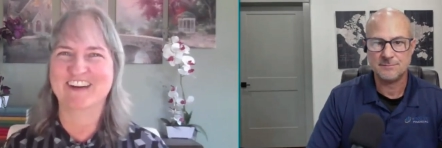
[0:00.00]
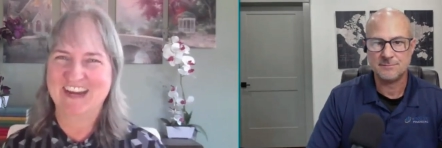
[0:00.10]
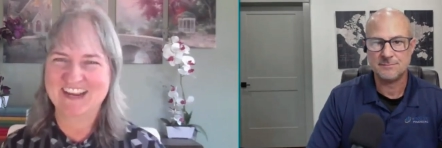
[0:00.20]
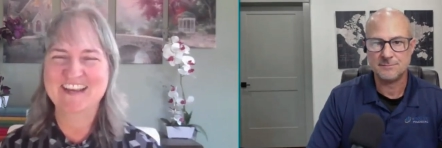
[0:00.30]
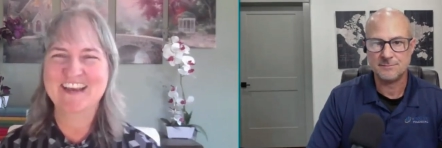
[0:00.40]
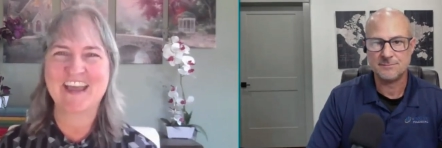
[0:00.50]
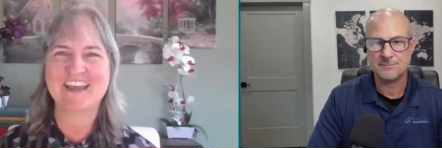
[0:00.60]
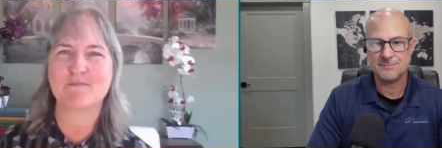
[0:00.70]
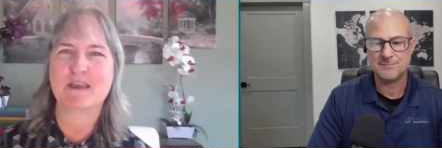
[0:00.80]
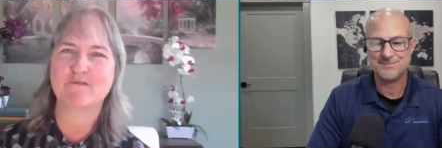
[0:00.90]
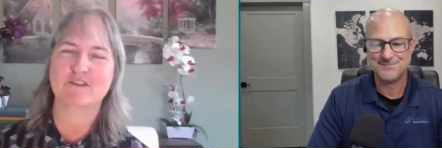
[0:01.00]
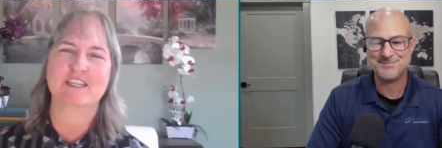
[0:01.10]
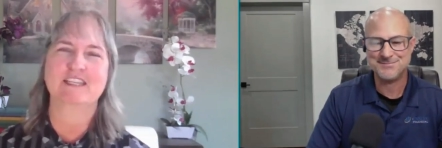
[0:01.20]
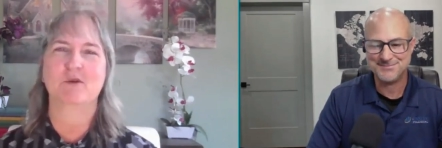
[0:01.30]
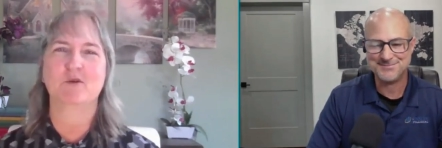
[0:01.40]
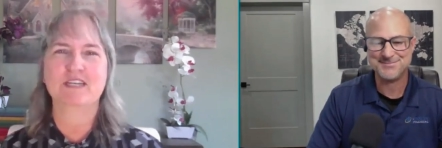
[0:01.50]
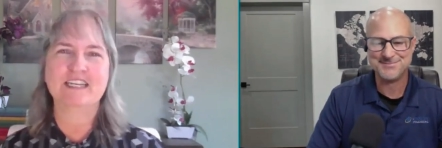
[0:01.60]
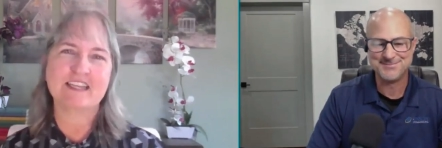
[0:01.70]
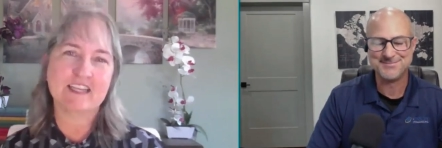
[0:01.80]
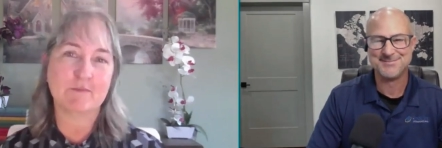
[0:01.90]
Speaker 1: right, I could pay for things, but we need
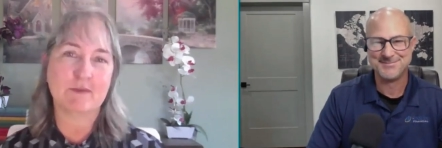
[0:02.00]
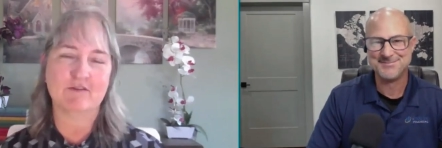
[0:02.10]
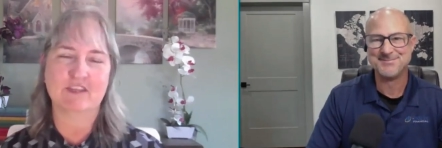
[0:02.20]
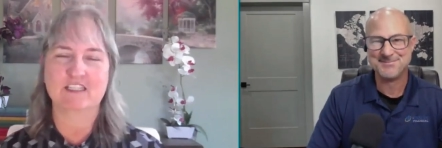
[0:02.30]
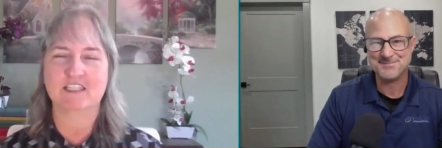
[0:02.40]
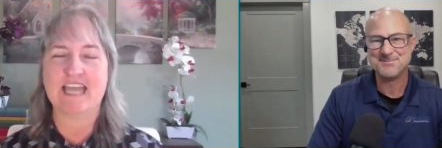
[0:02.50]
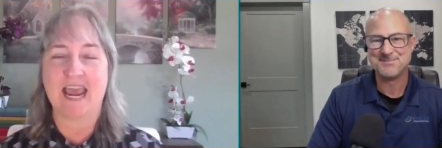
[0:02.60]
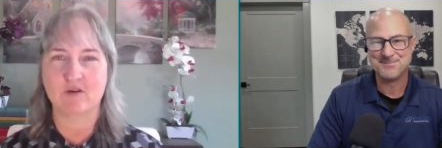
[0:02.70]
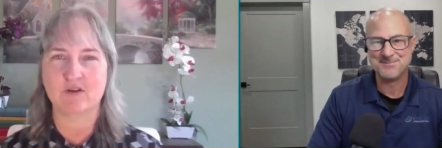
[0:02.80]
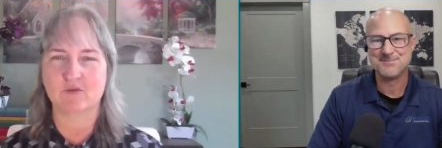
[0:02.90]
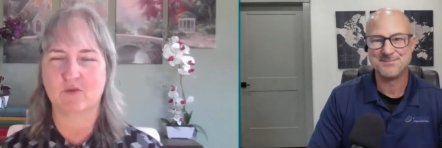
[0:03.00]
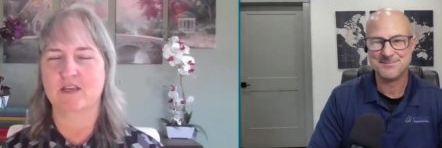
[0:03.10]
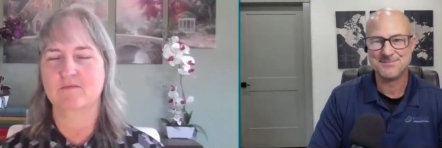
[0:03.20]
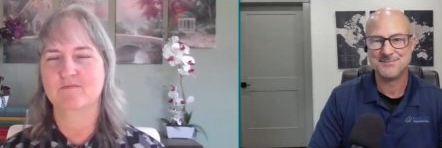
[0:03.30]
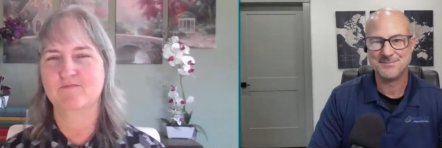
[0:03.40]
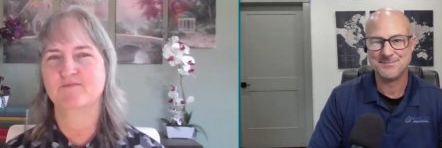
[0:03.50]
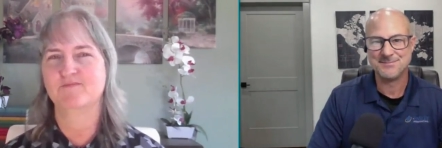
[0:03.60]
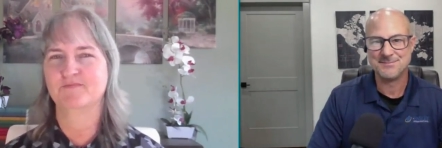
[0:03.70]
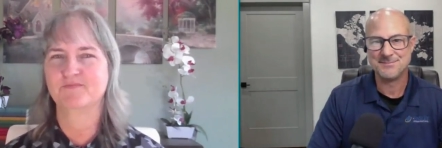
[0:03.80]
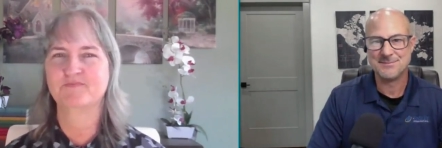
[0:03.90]
to think about things now as well.
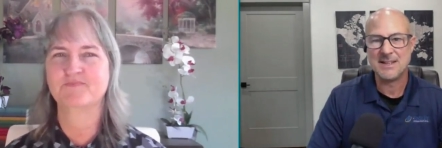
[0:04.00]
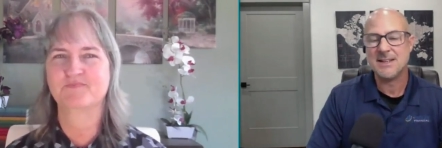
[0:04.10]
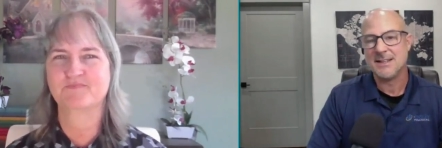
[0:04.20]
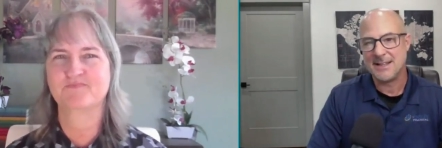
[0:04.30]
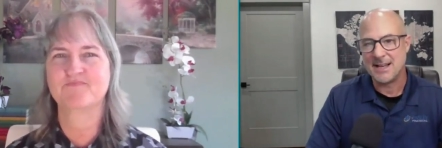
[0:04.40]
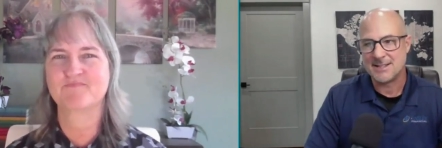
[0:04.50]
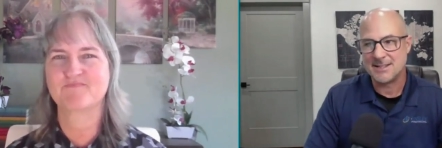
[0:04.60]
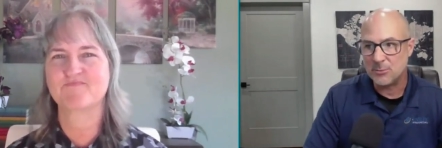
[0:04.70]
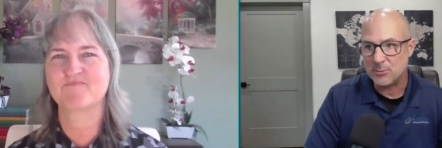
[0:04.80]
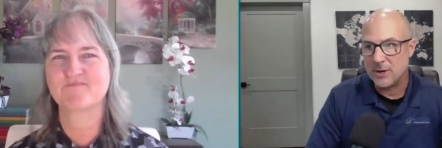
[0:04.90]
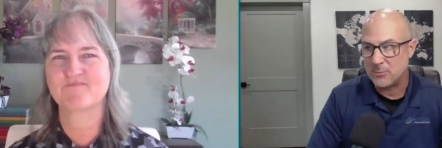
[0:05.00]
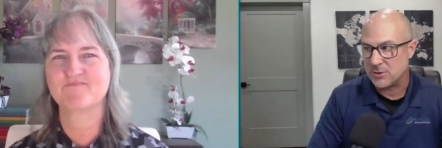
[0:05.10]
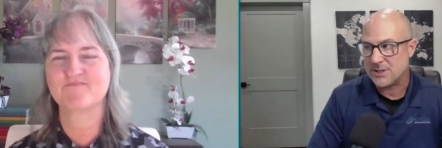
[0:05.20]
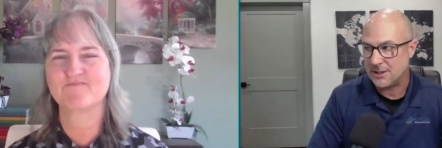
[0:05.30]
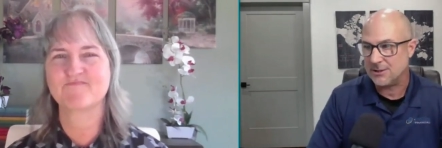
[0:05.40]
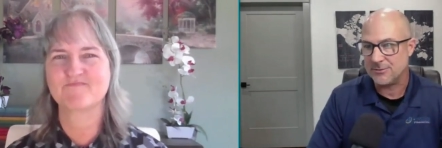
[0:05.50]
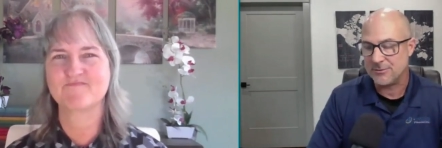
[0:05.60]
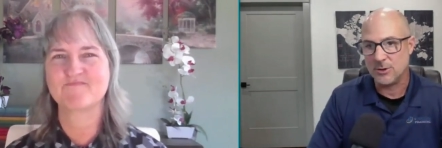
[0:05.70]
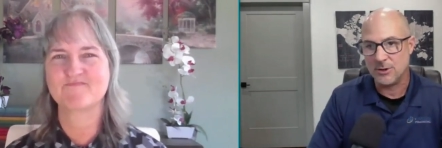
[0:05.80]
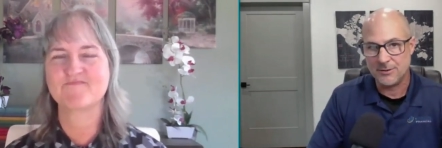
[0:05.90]
Speaker 2: Yes, and in, in particular
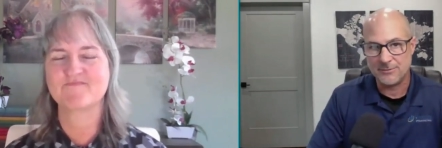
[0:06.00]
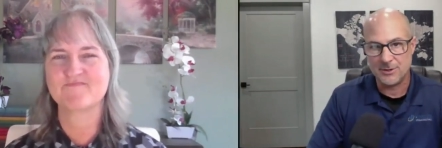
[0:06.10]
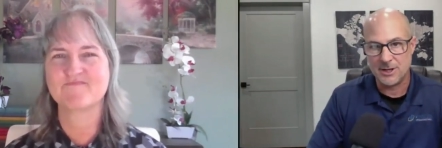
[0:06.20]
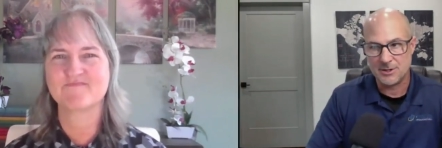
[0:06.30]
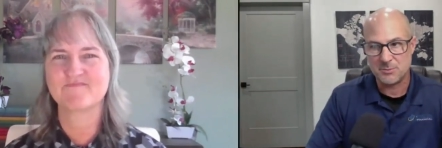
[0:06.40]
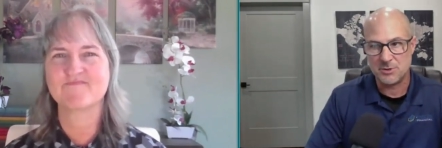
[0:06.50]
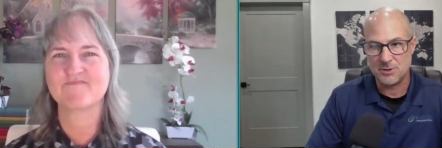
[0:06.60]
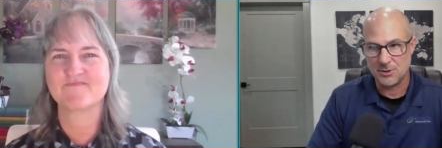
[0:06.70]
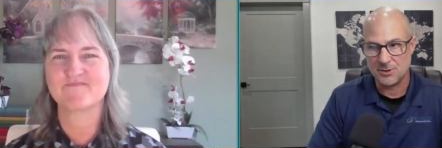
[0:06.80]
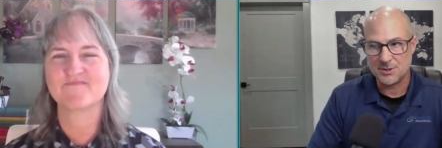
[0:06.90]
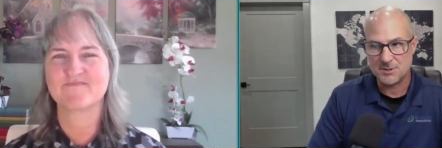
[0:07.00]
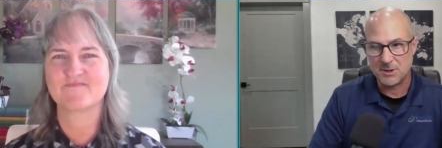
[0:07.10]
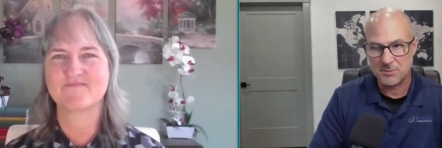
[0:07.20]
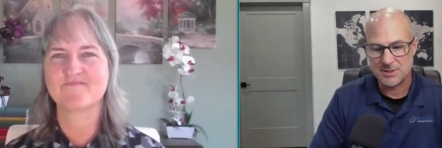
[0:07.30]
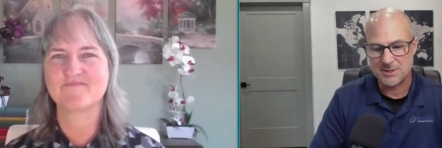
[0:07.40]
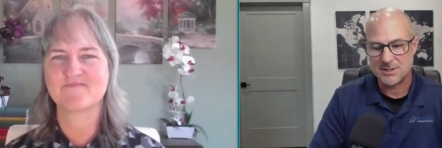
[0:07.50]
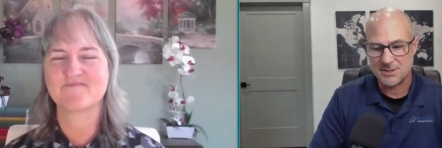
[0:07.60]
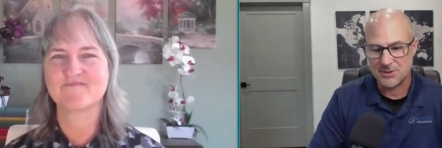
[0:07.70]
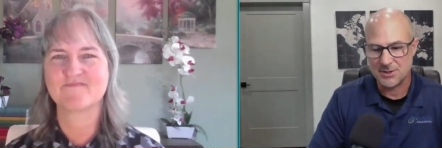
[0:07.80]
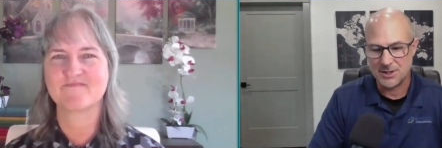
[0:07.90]
for for the entrepreneur and the small
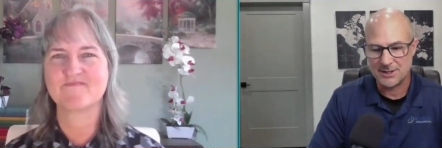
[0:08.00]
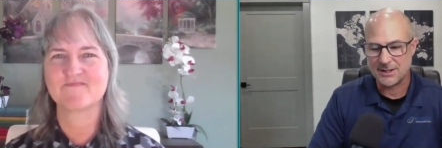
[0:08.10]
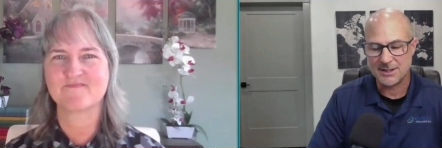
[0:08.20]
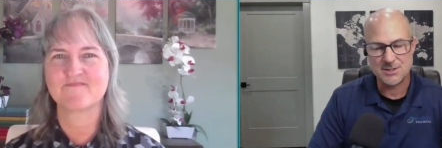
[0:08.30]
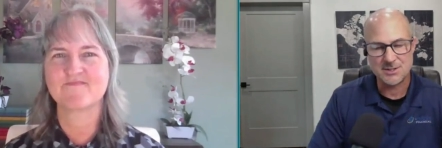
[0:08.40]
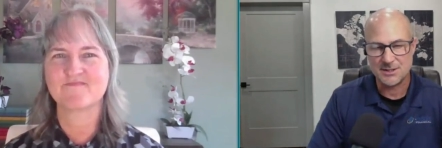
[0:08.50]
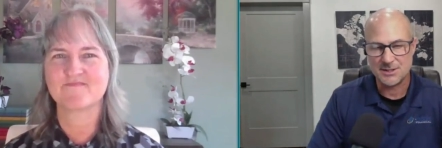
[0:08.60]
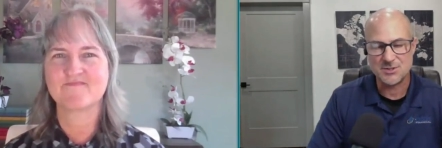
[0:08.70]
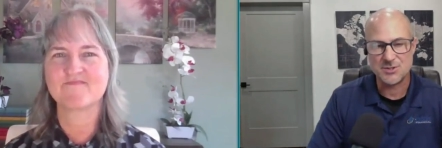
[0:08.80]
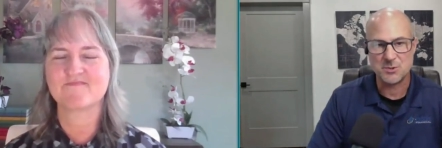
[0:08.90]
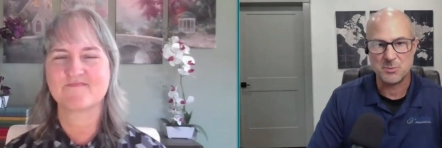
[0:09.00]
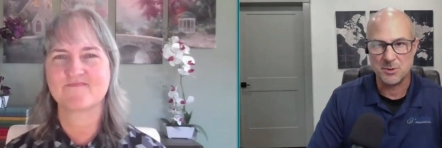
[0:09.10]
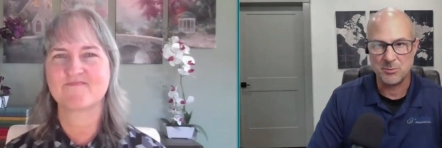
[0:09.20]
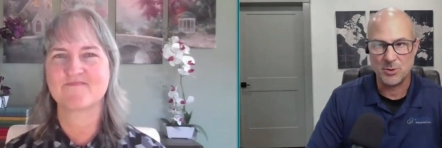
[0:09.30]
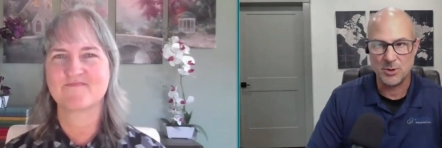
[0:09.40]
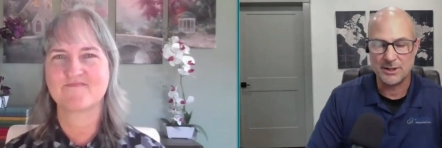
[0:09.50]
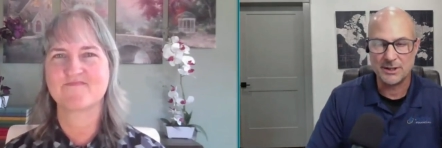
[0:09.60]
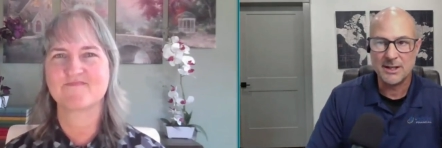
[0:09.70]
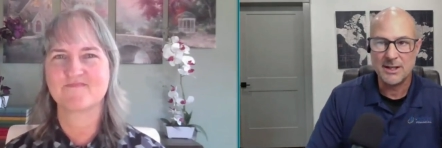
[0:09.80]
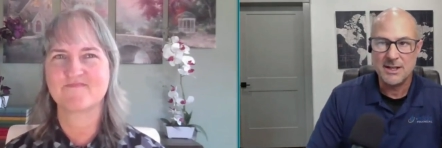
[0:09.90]
business owner, I think it's it's super
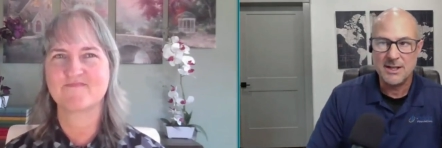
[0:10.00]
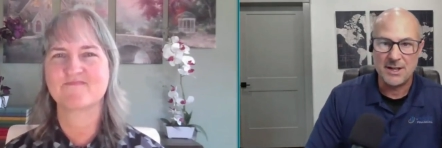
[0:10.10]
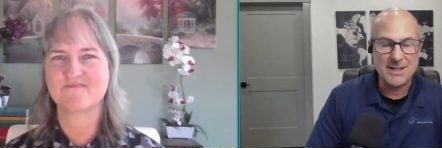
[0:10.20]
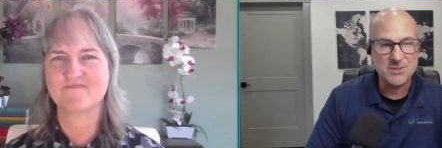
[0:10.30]
important. And